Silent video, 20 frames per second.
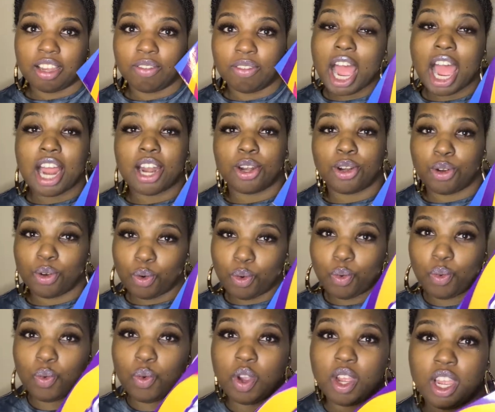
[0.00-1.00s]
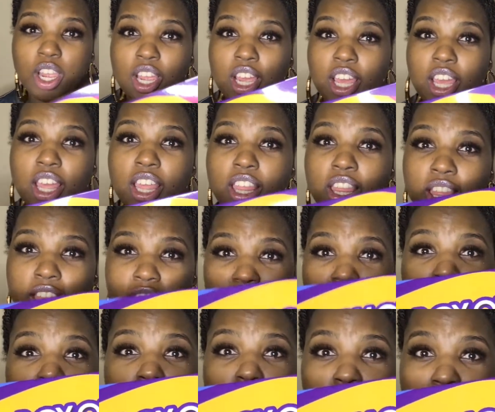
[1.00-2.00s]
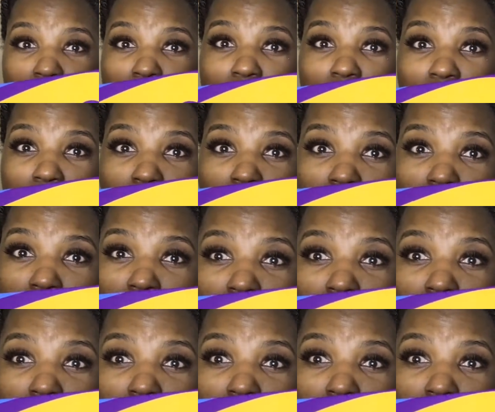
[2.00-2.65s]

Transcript: So I knew this was good.